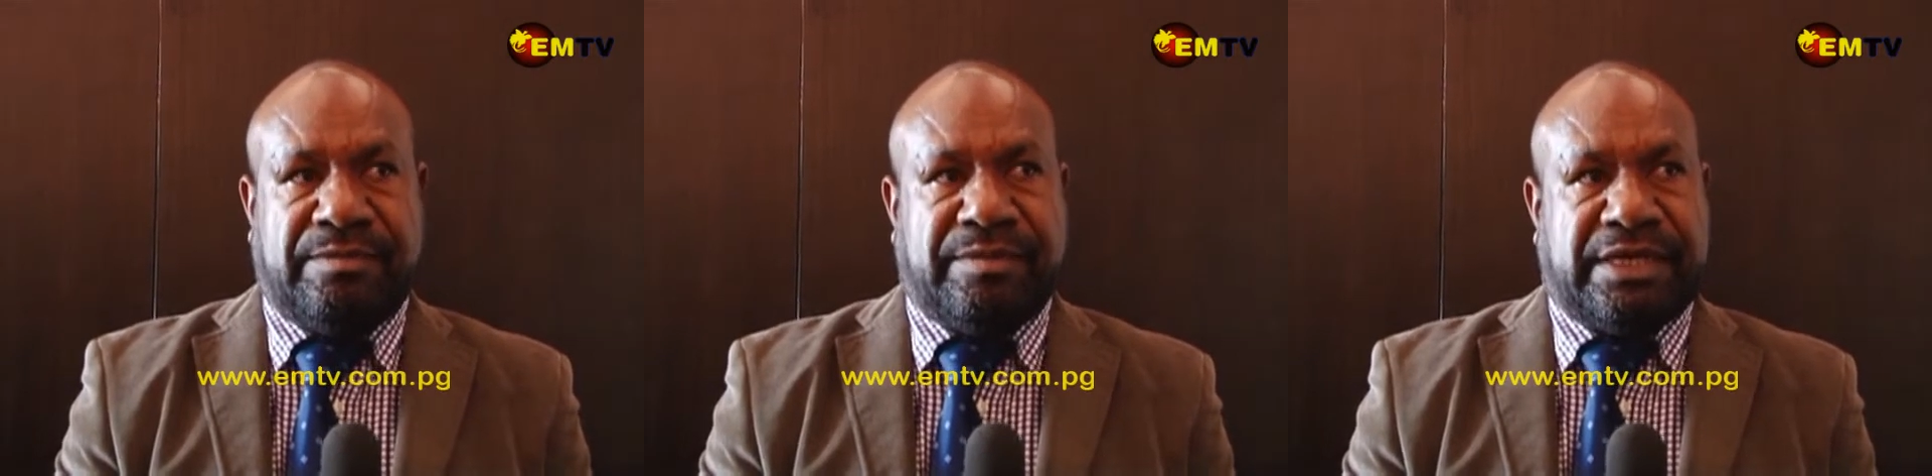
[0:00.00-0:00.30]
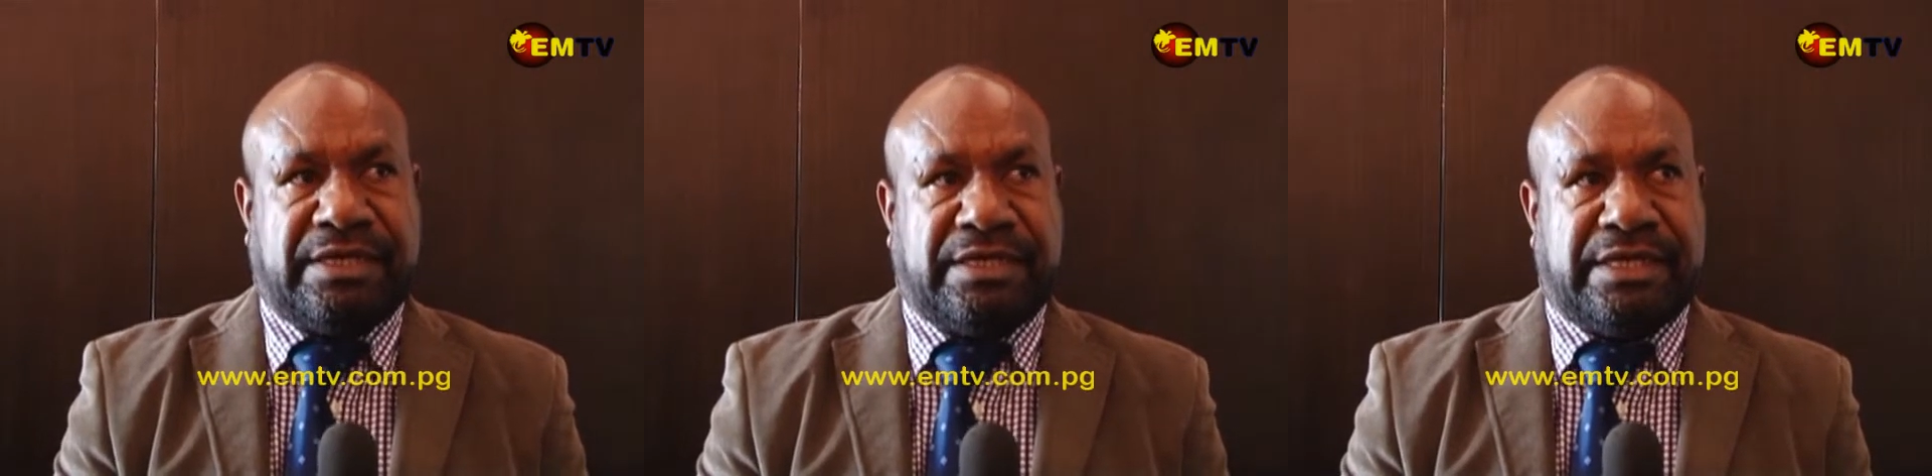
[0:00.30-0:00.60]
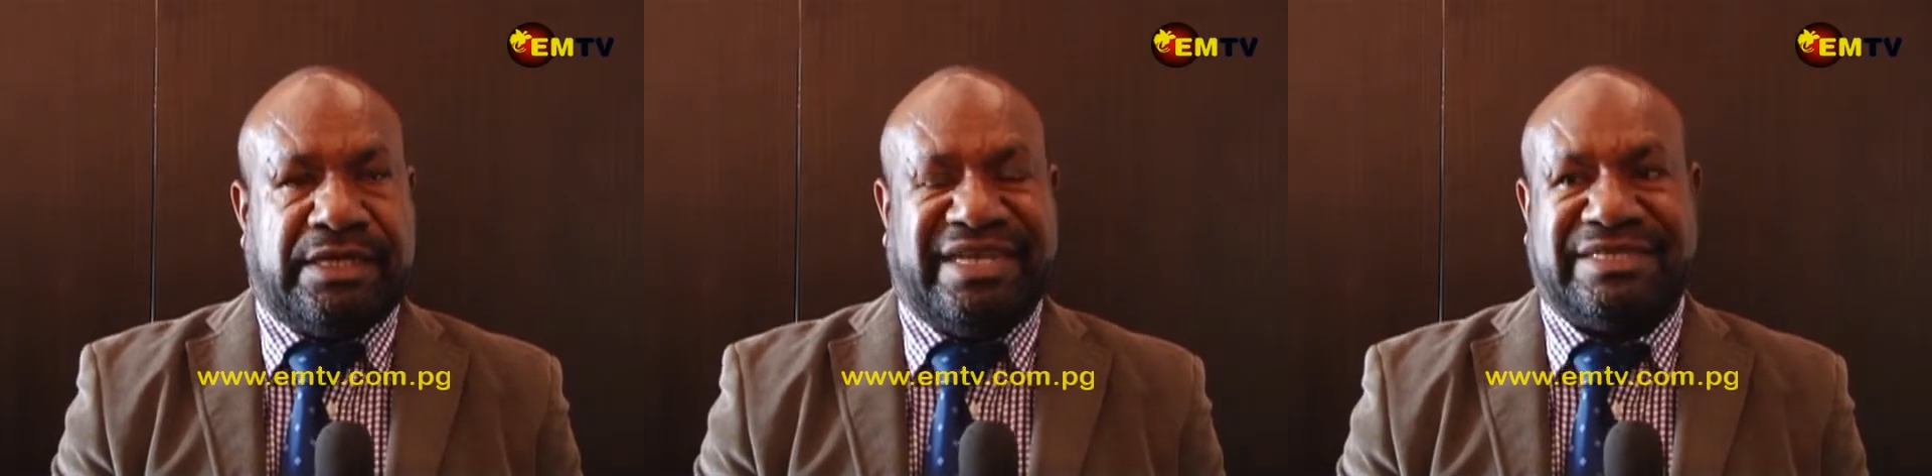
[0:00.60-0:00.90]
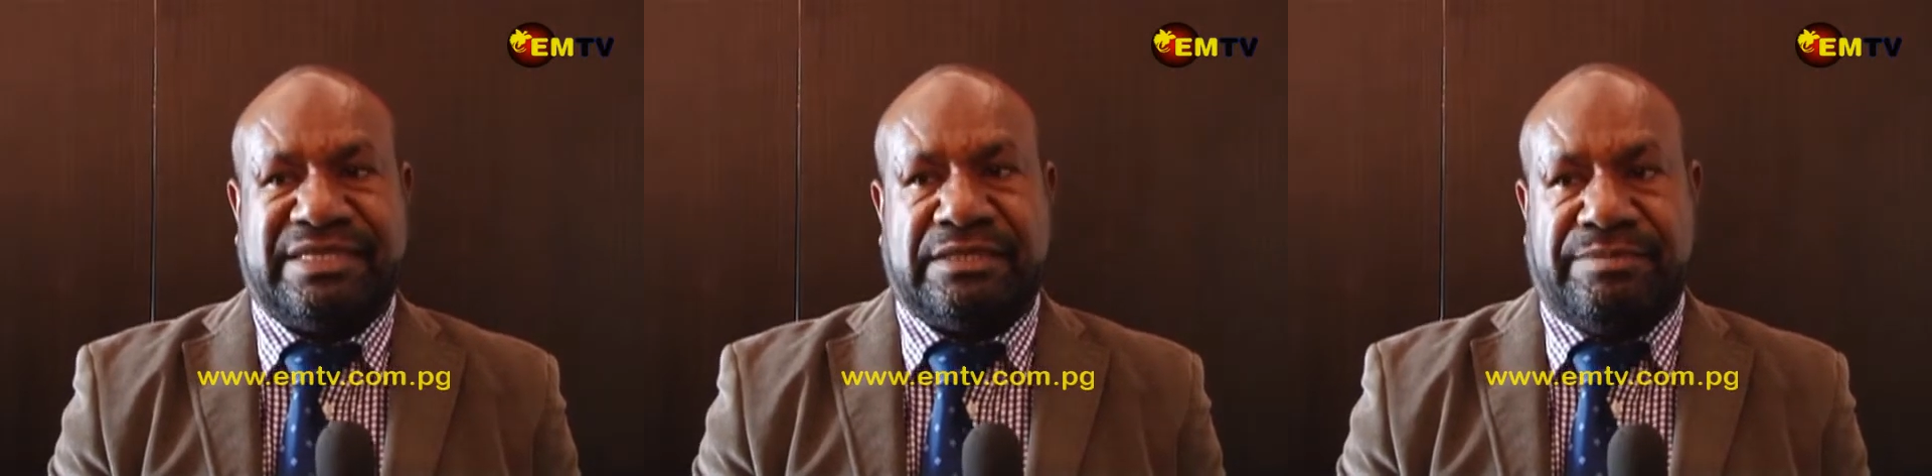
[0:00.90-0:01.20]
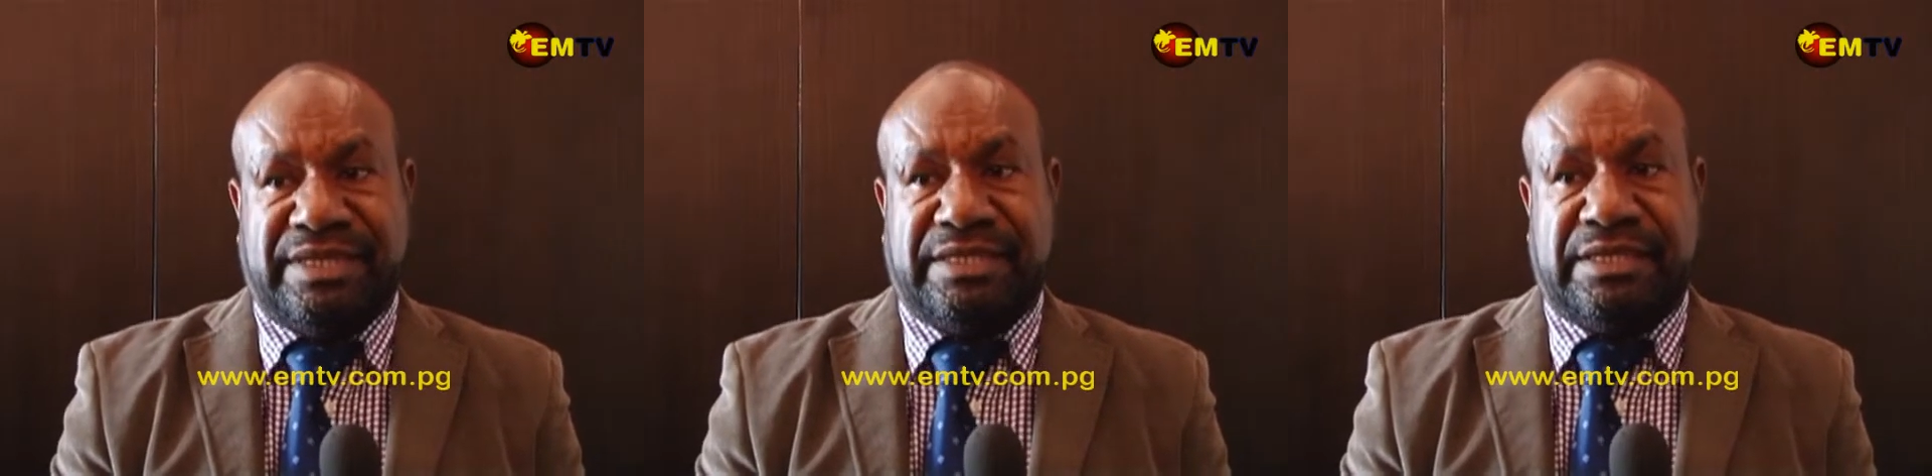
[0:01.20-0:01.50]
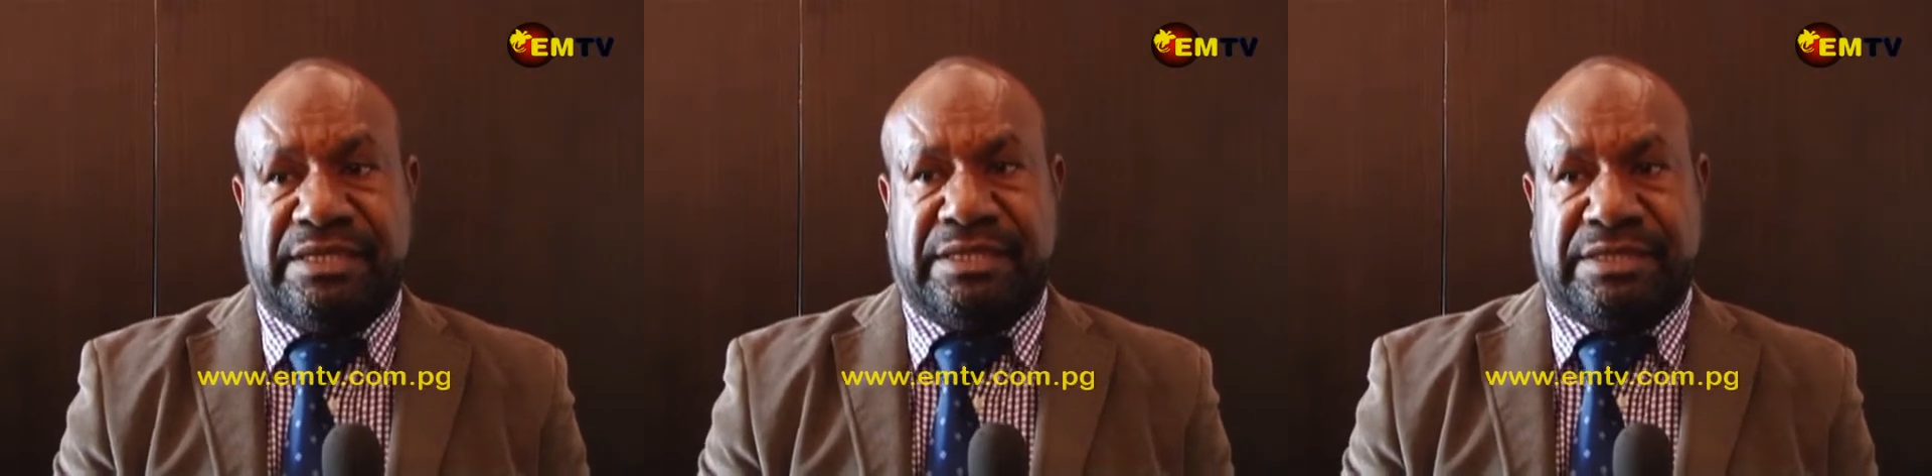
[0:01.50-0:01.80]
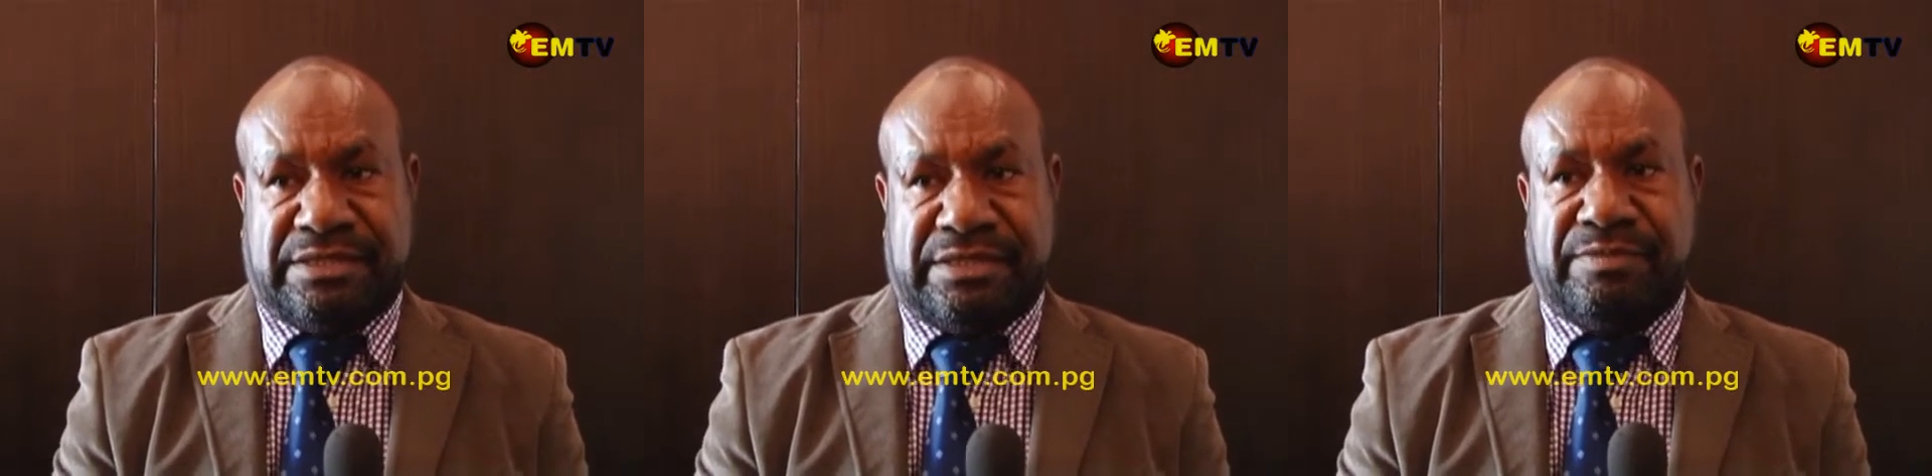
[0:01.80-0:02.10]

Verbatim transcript: but accessibility is the